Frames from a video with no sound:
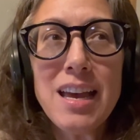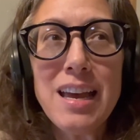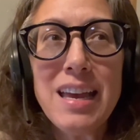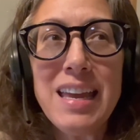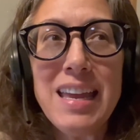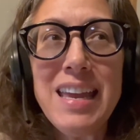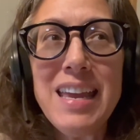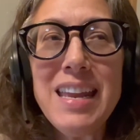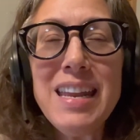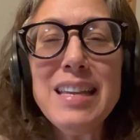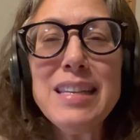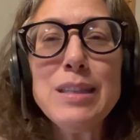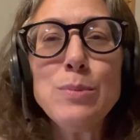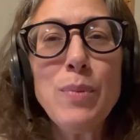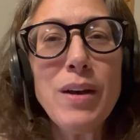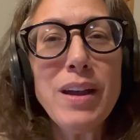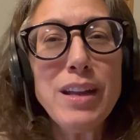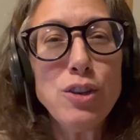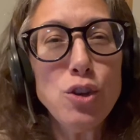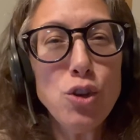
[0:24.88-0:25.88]
it is
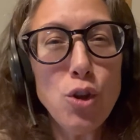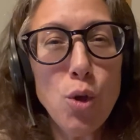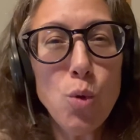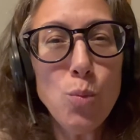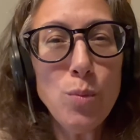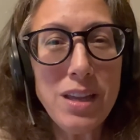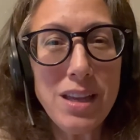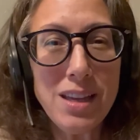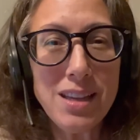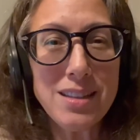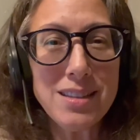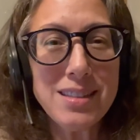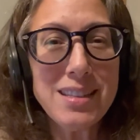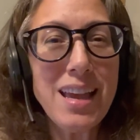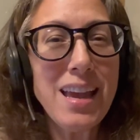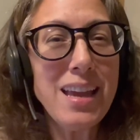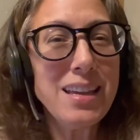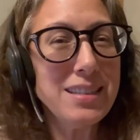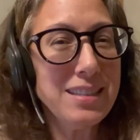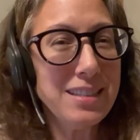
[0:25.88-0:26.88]
by no means
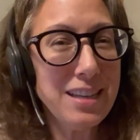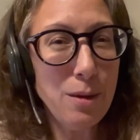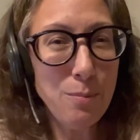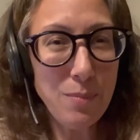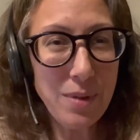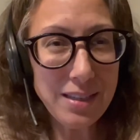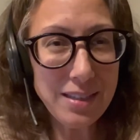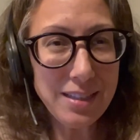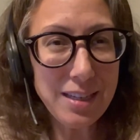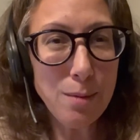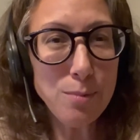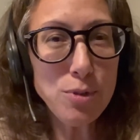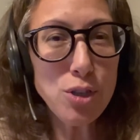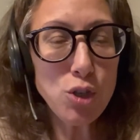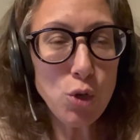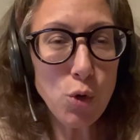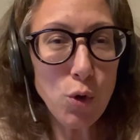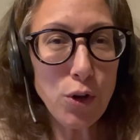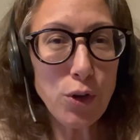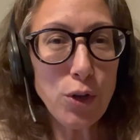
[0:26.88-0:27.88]
a step-by-step
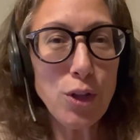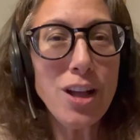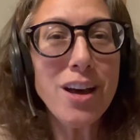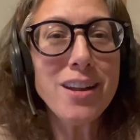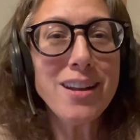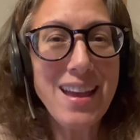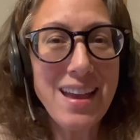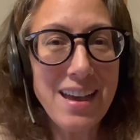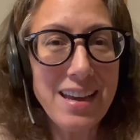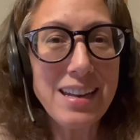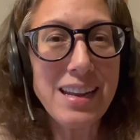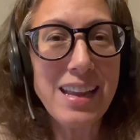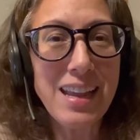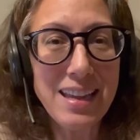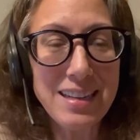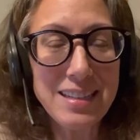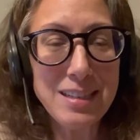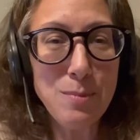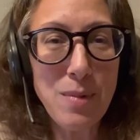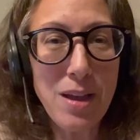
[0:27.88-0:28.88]
tutorial on how to can
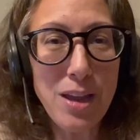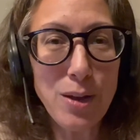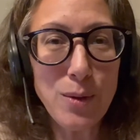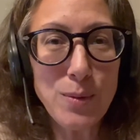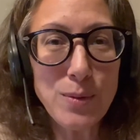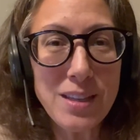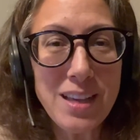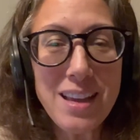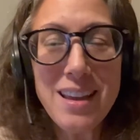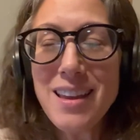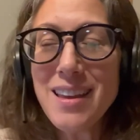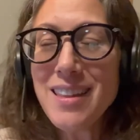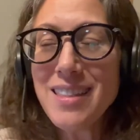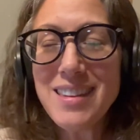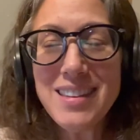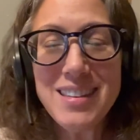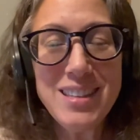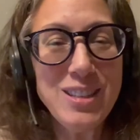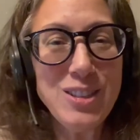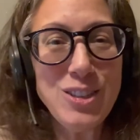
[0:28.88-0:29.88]
tomatoes.
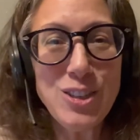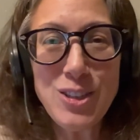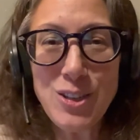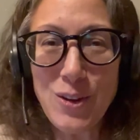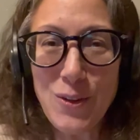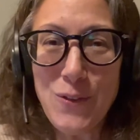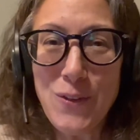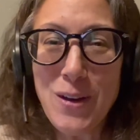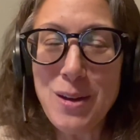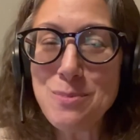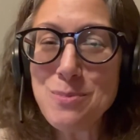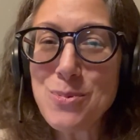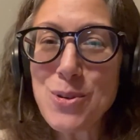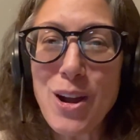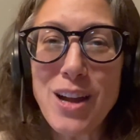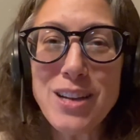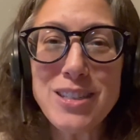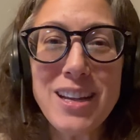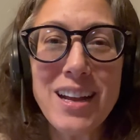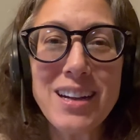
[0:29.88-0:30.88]
This is just a fun
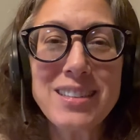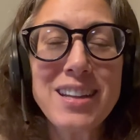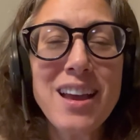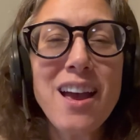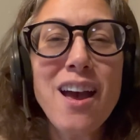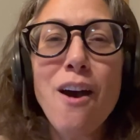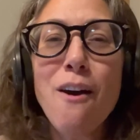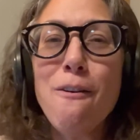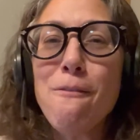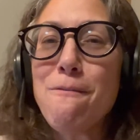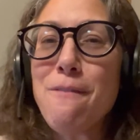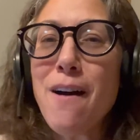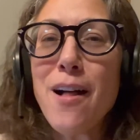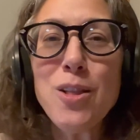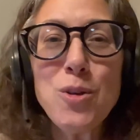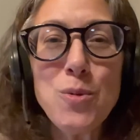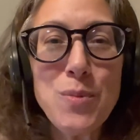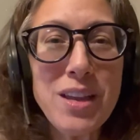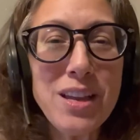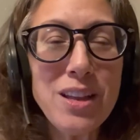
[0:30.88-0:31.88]
project. Follow
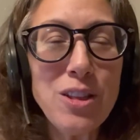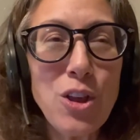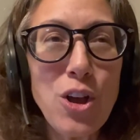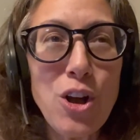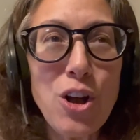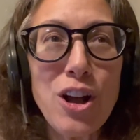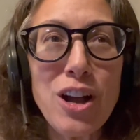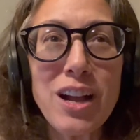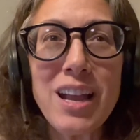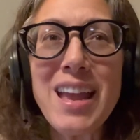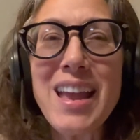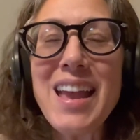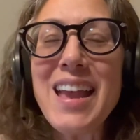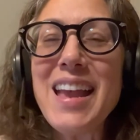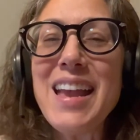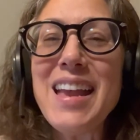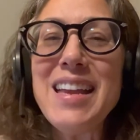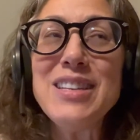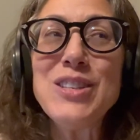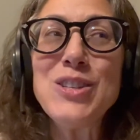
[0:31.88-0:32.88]
me along.
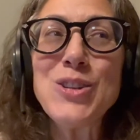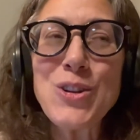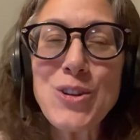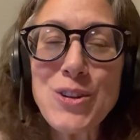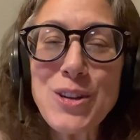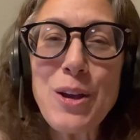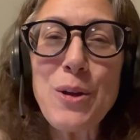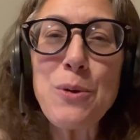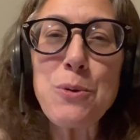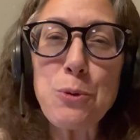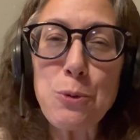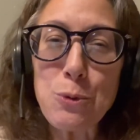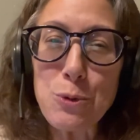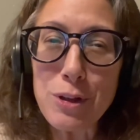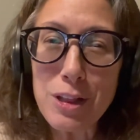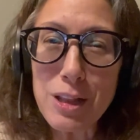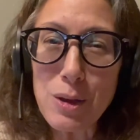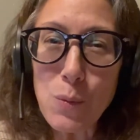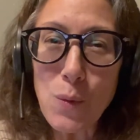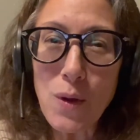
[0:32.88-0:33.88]
It turned out
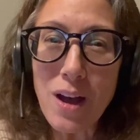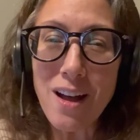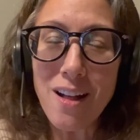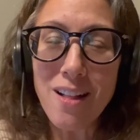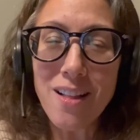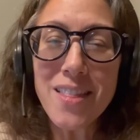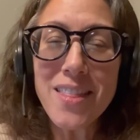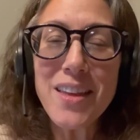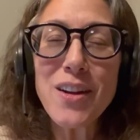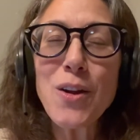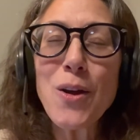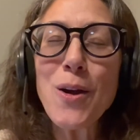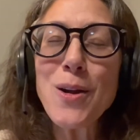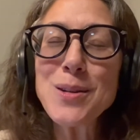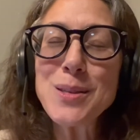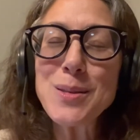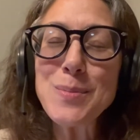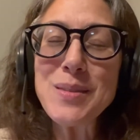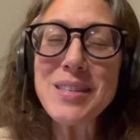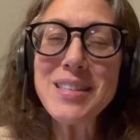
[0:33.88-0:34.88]
really well. There are
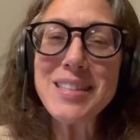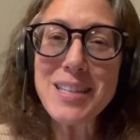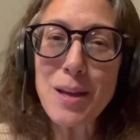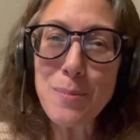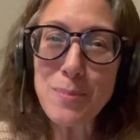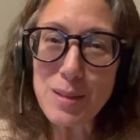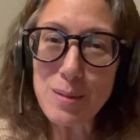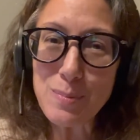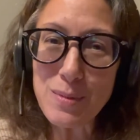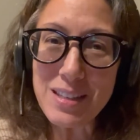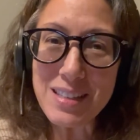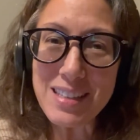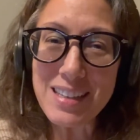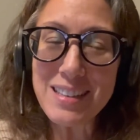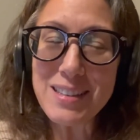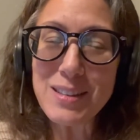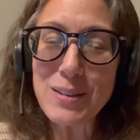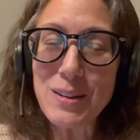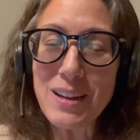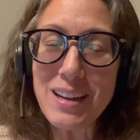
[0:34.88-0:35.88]
some steps missing,
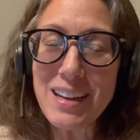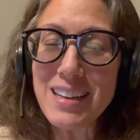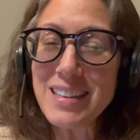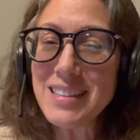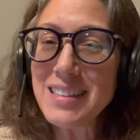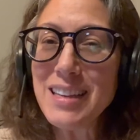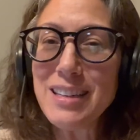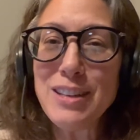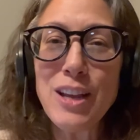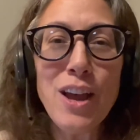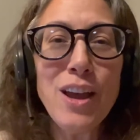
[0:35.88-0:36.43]
so like I said,